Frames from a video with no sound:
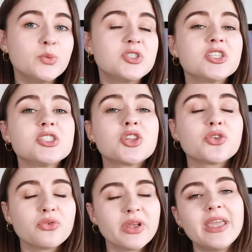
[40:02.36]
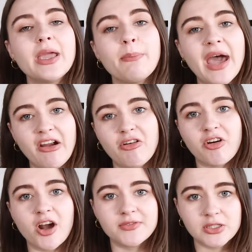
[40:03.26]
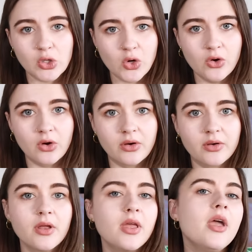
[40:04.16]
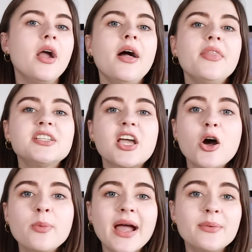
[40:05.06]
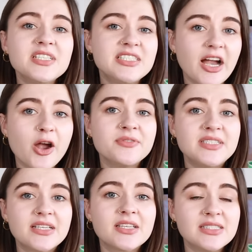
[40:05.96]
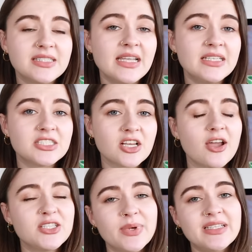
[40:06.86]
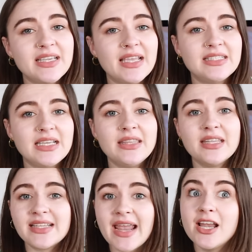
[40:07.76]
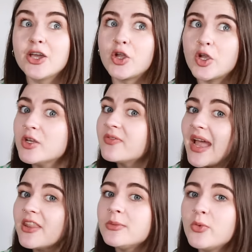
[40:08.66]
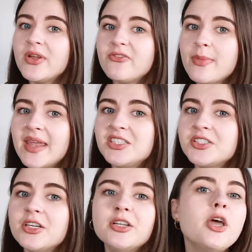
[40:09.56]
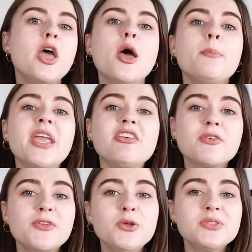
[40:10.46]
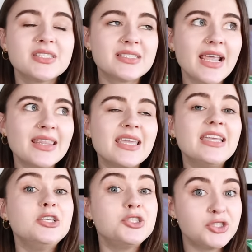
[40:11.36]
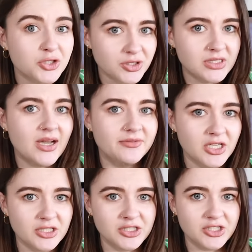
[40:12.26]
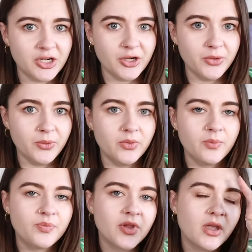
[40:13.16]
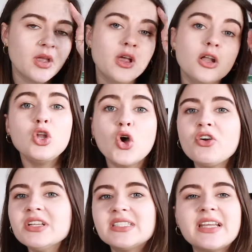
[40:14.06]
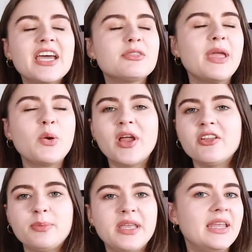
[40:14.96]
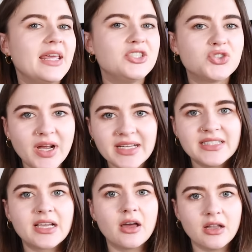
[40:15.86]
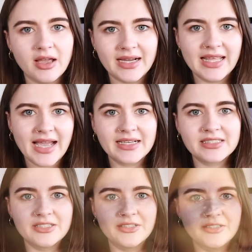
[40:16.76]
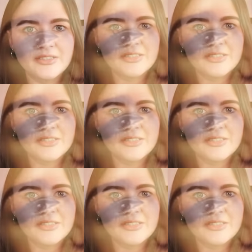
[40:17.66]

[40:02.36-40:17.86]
was just three paragraphs long. The DeKalb County Sheriff did concede in July 2018 that Taylor could have gathered more information, but he refused to say that he should have done so. Lauren's death may well have been a tragic, unlikely accident,